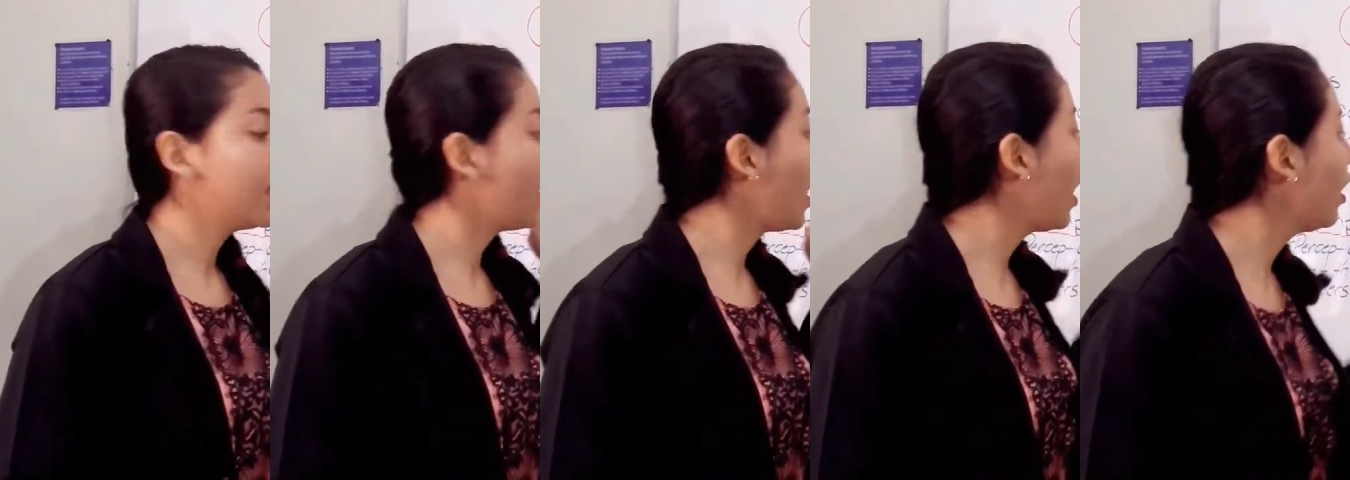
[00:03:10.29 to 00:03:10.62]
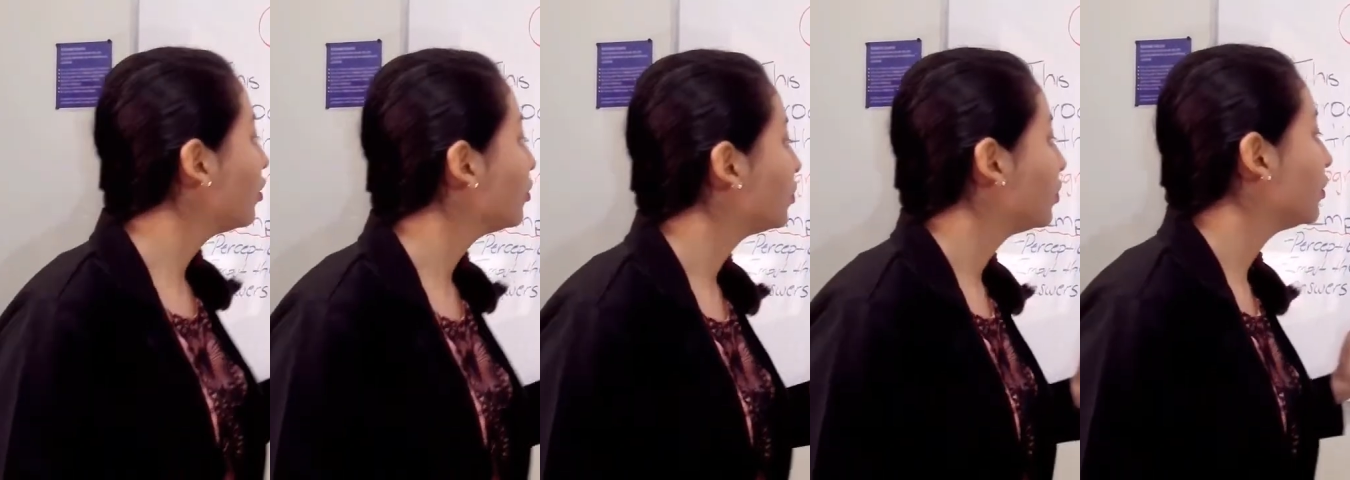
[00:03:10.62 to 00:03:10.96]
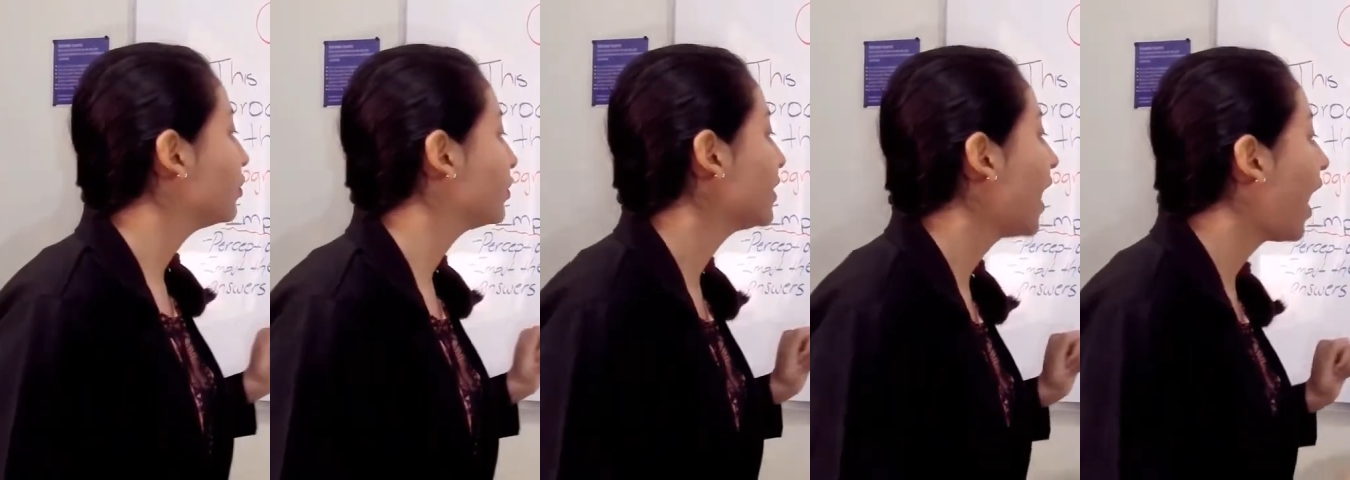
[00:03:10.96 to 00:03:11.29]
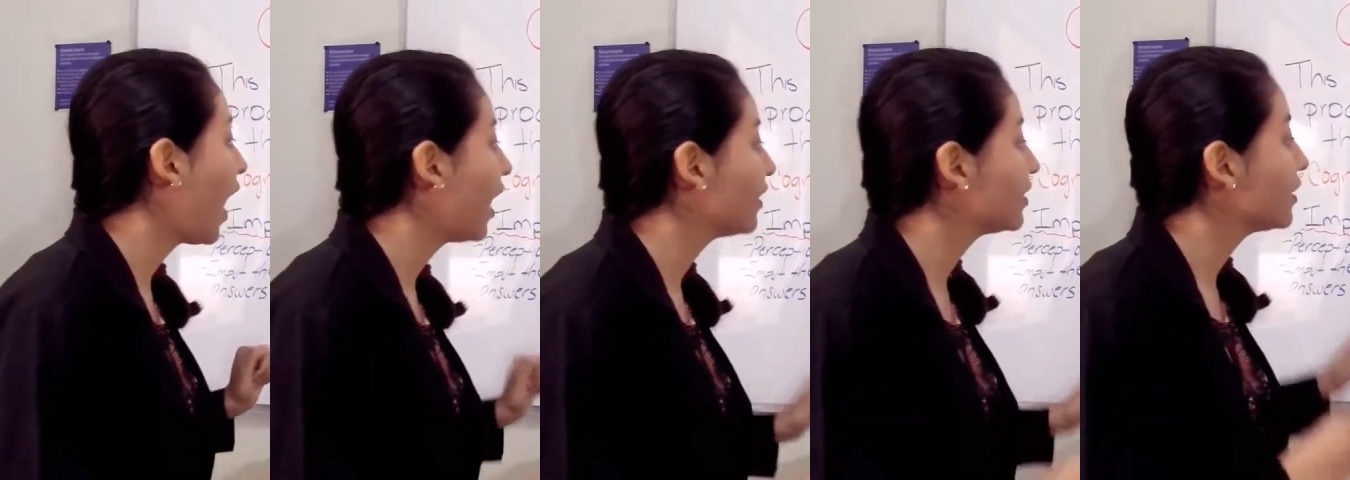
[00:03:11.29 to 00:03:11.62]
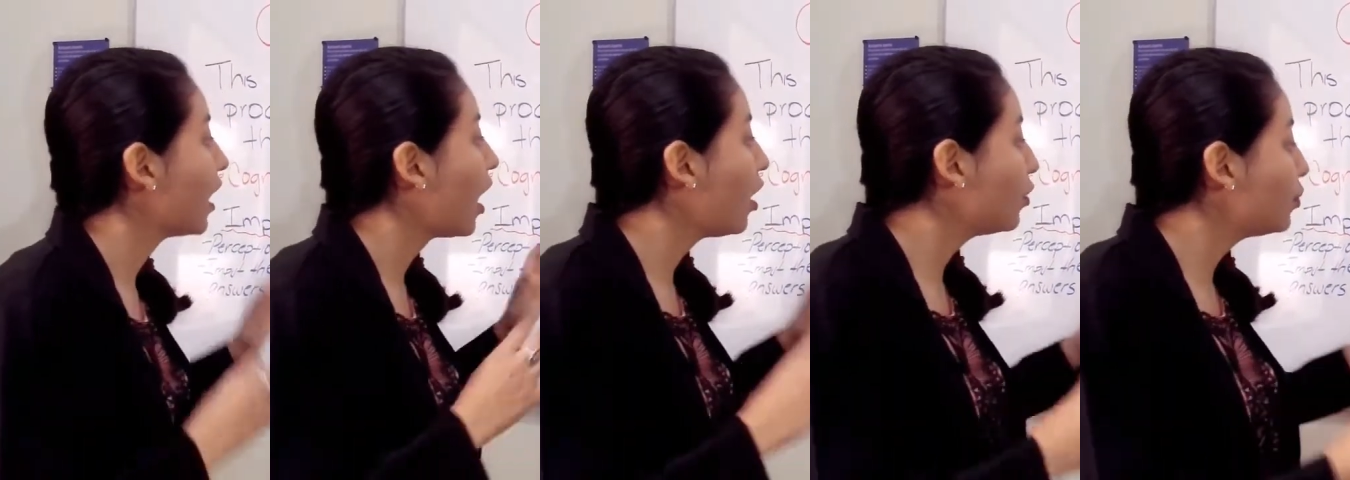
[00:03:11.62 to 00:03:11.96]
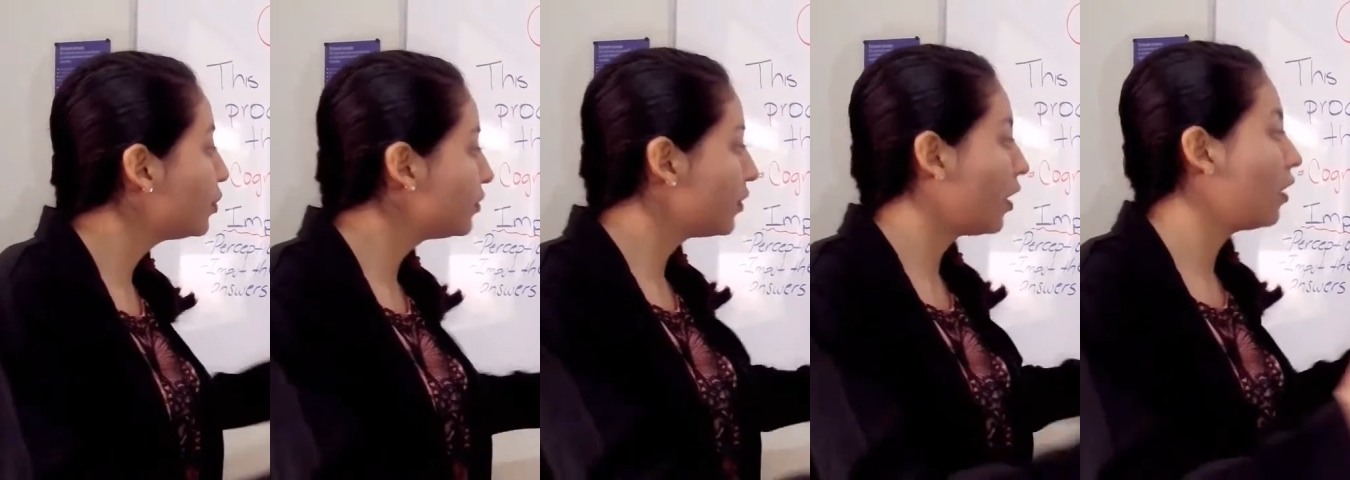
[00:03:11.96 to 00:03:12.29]
The output has
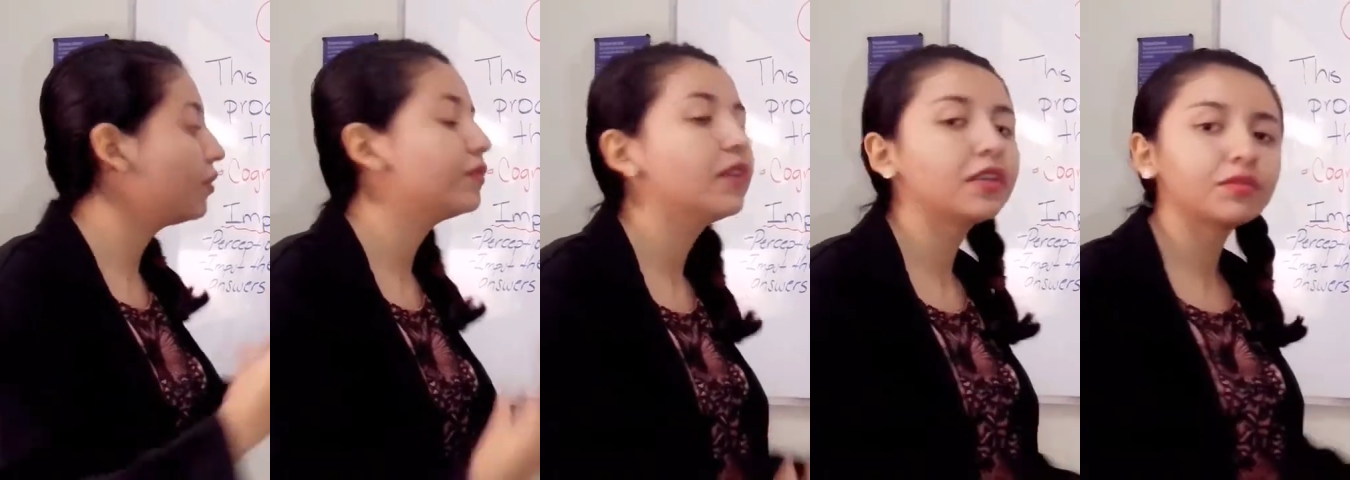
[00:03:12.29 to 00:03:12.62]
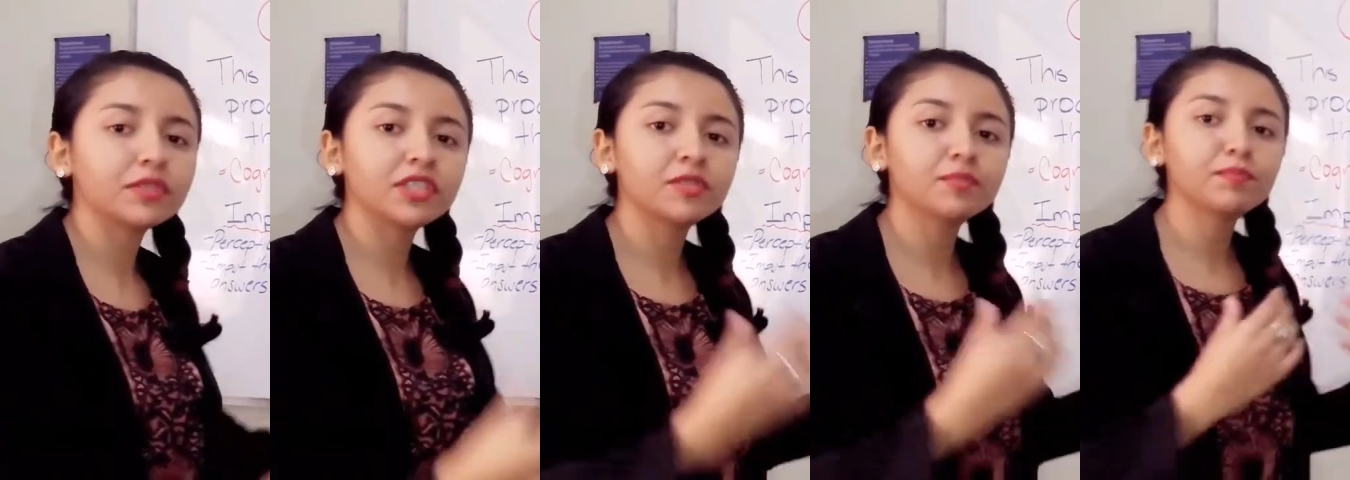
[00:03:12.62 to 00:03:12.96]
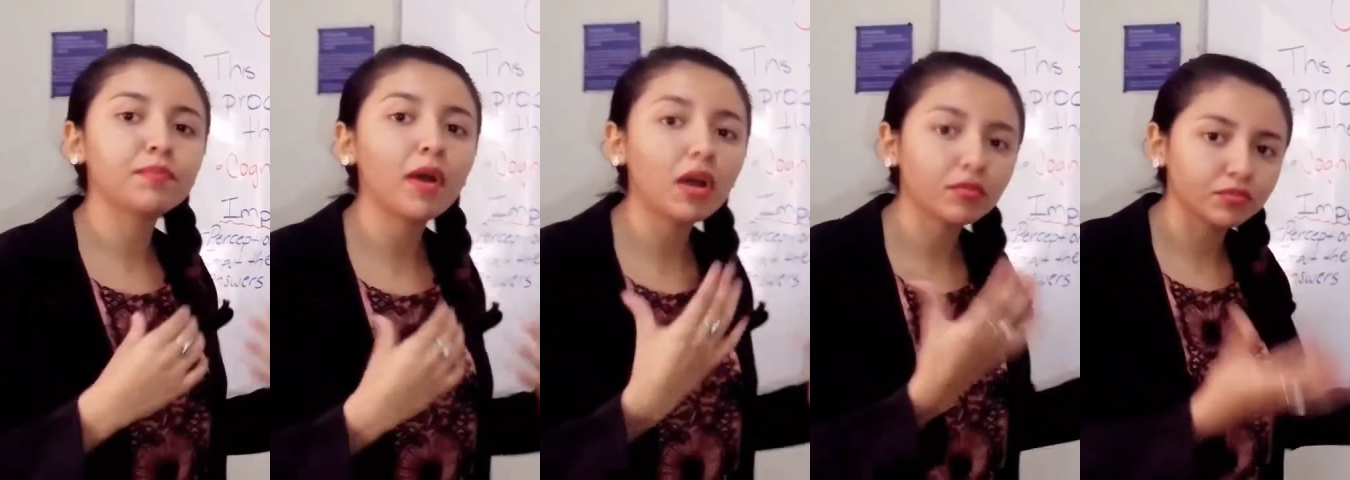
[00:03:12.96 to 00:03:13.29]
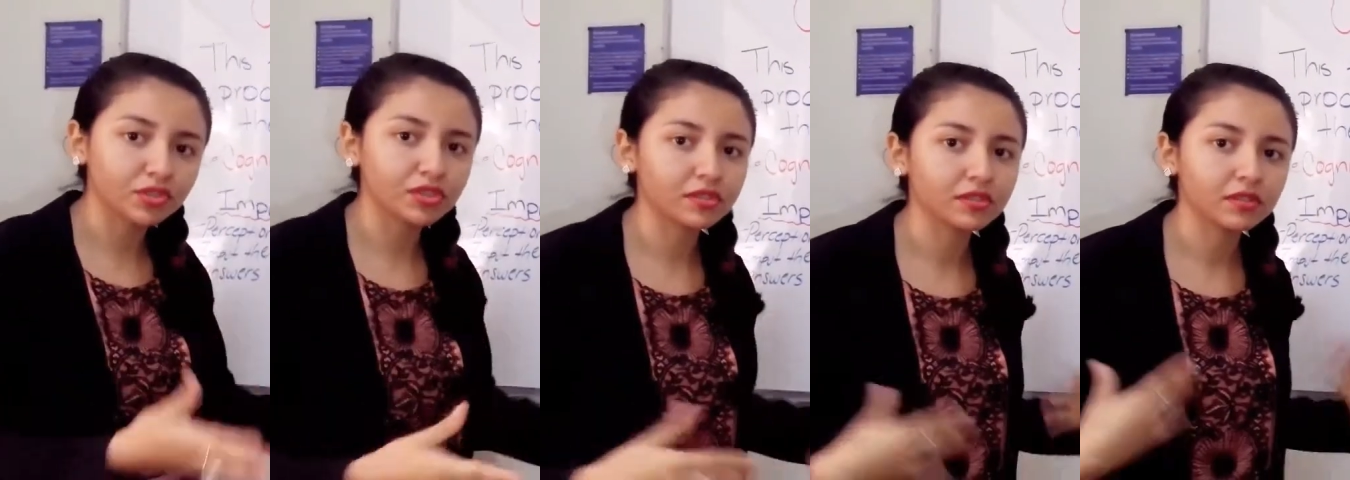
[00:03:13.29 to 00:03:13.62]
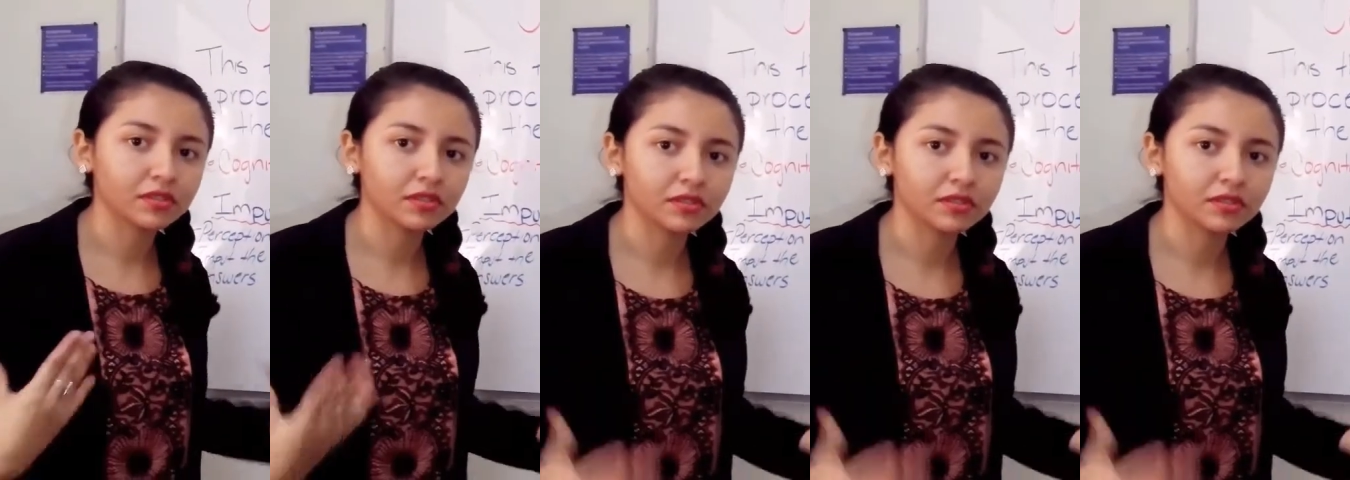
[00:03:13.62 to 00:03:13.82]
output of the response.